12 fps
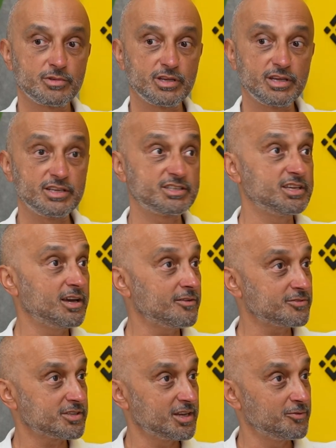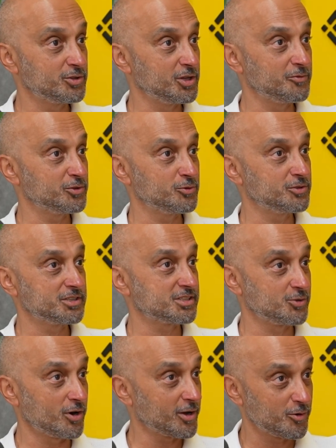ETFs, even though it's
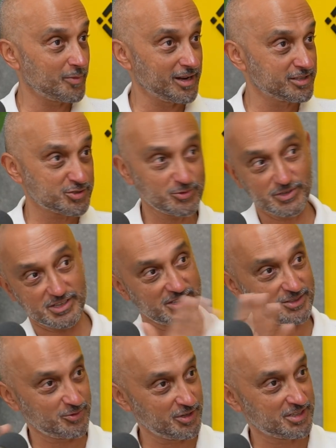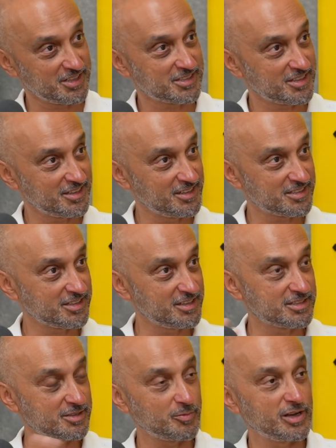not our milestone, it's
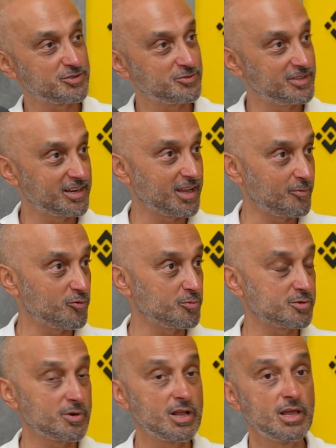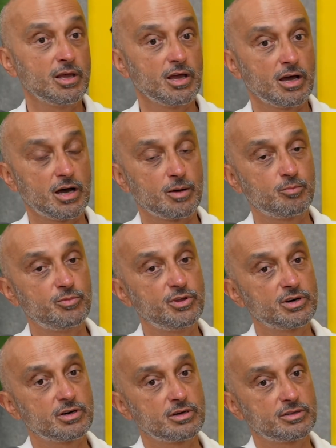a milestone that came from
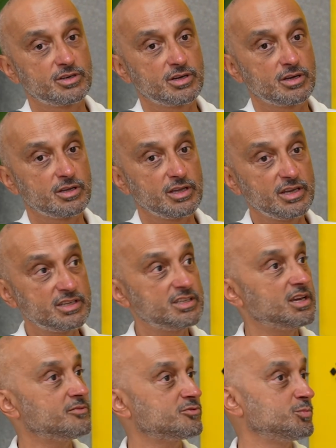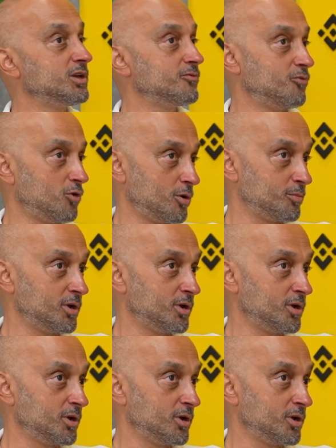the ETFs being formed.